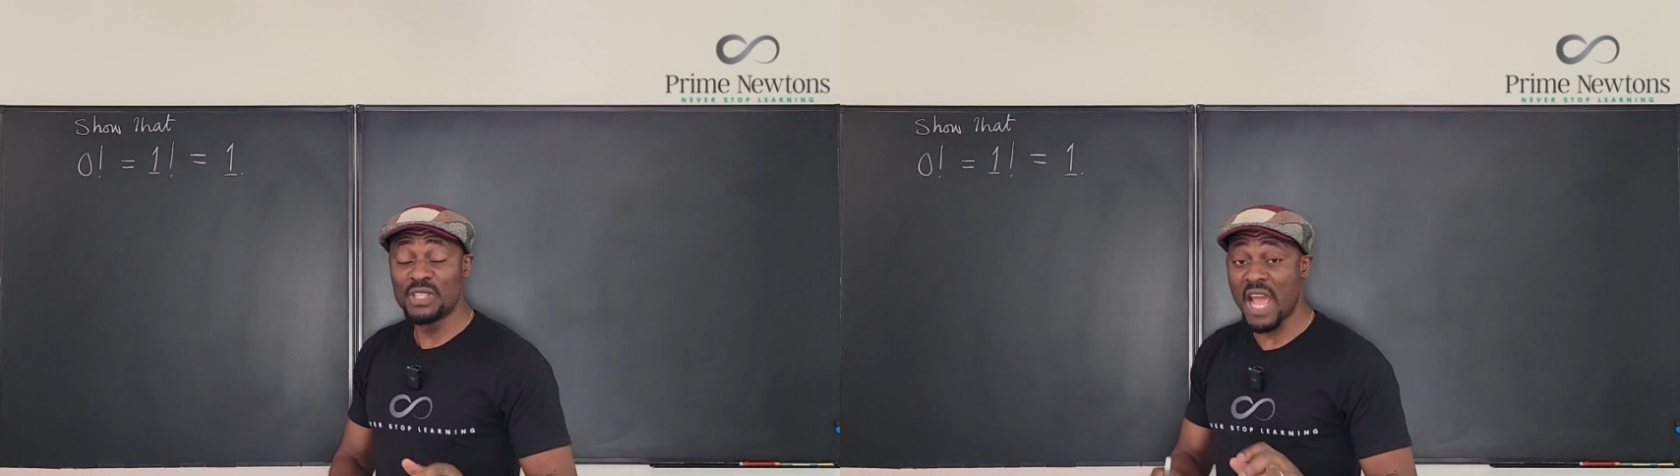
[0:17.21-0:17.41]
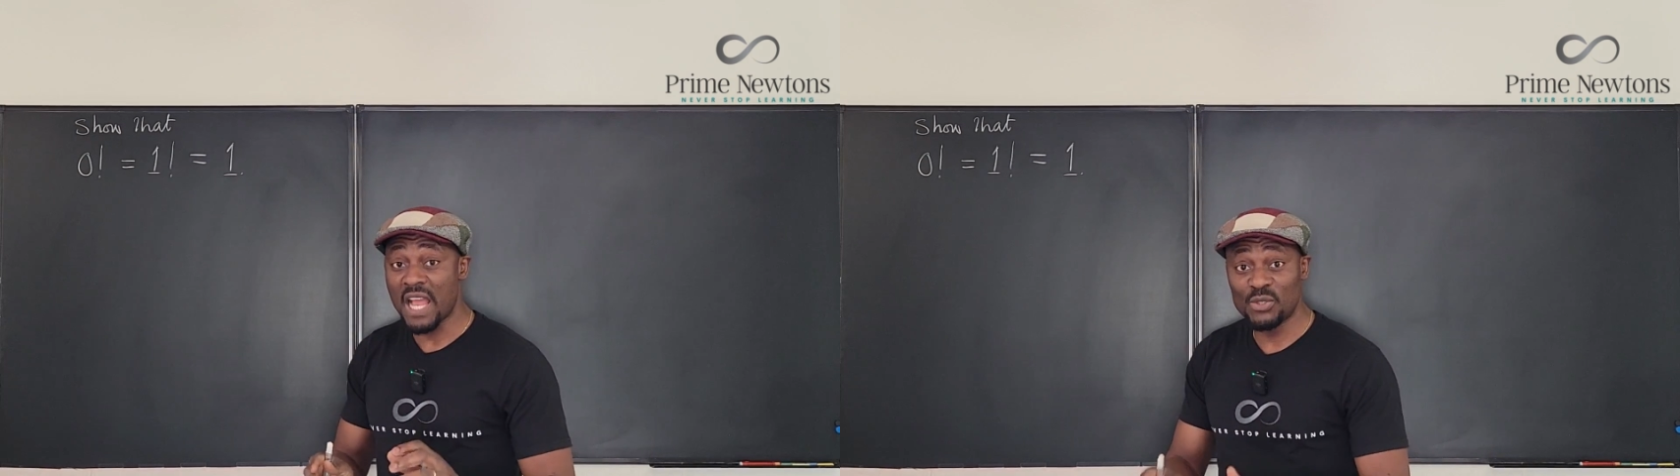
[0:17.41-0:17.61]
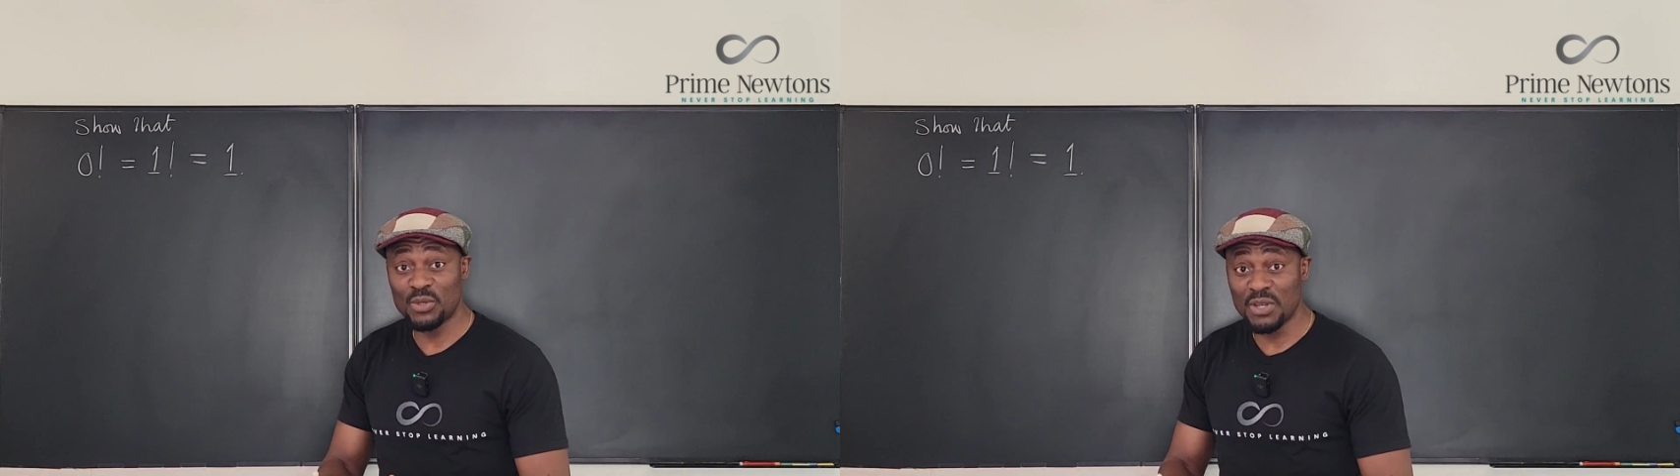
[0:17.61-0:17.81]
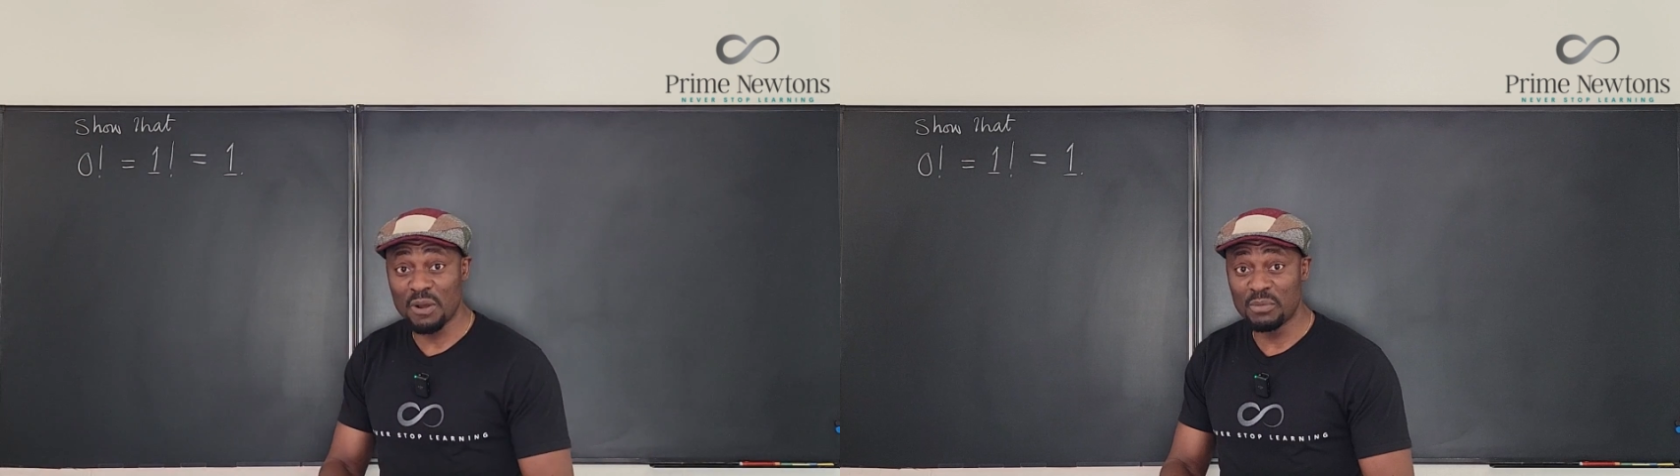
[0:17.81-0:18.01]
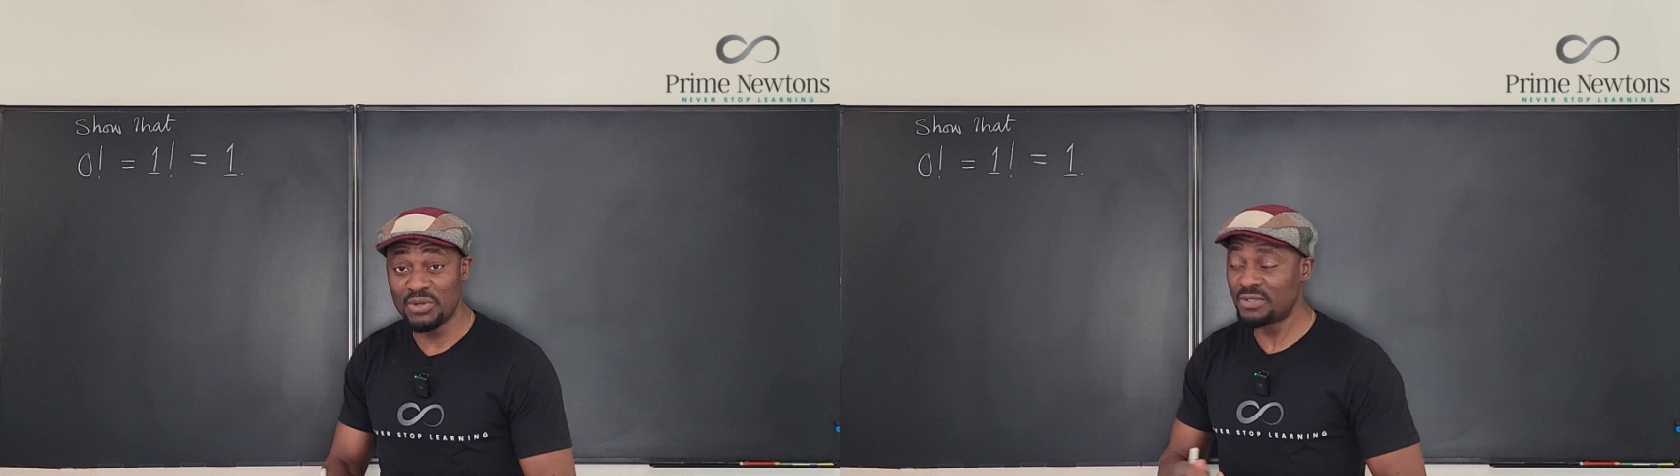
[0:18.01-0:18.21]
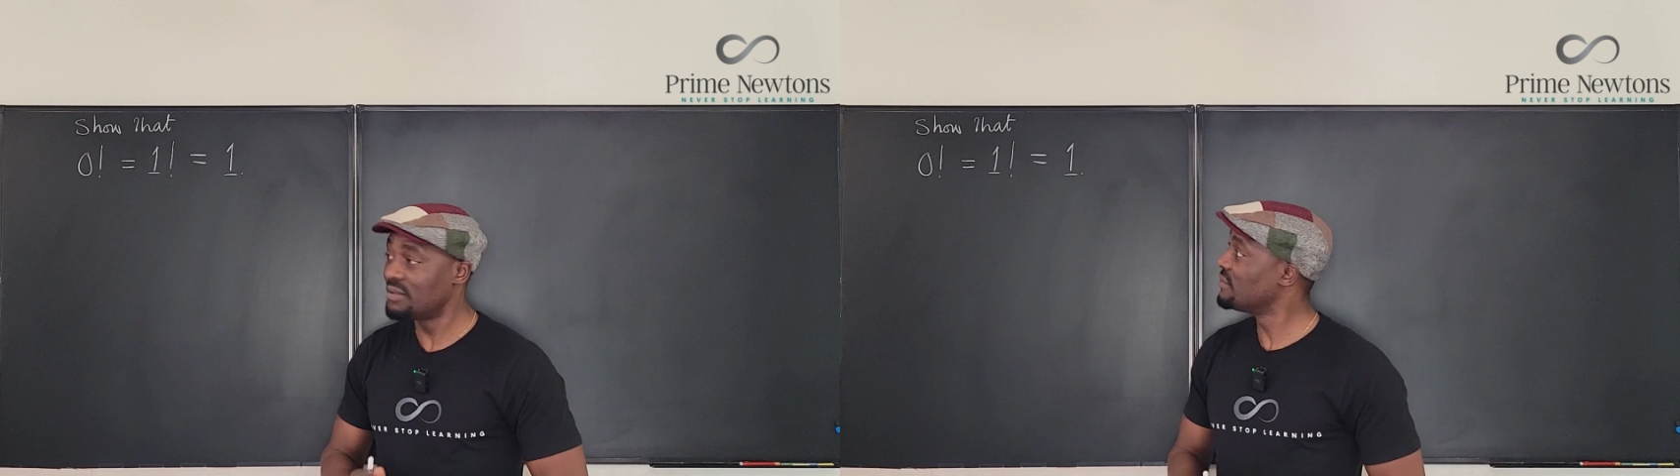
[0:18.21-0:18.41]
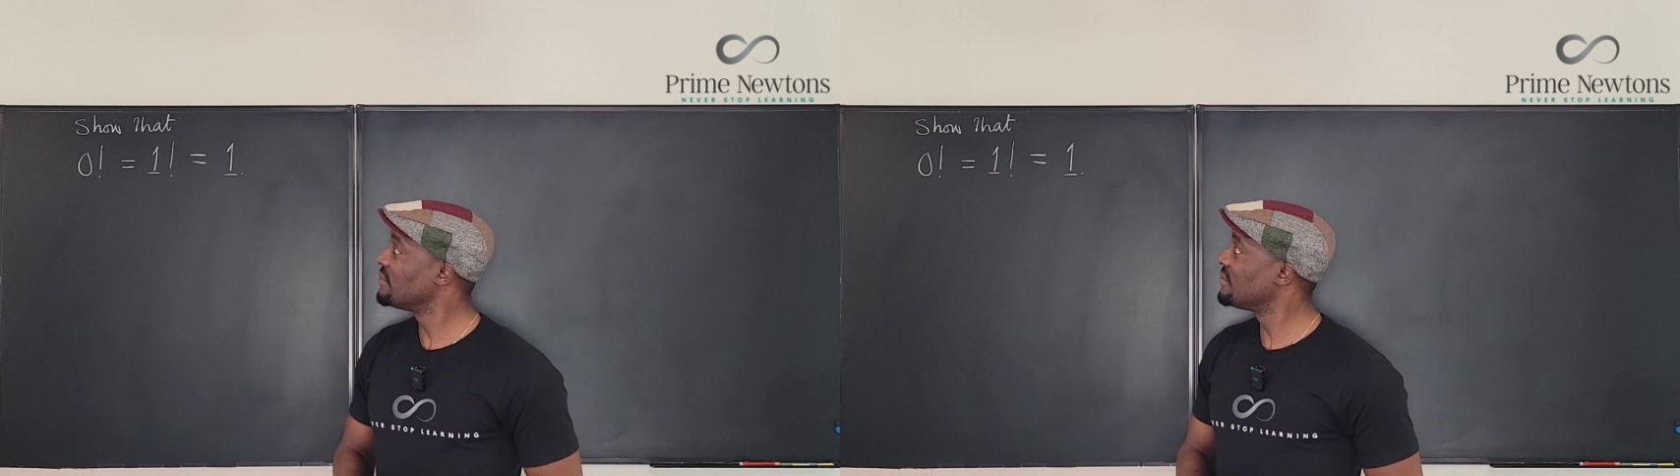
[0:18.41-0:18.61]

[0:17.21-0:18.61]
natural numbers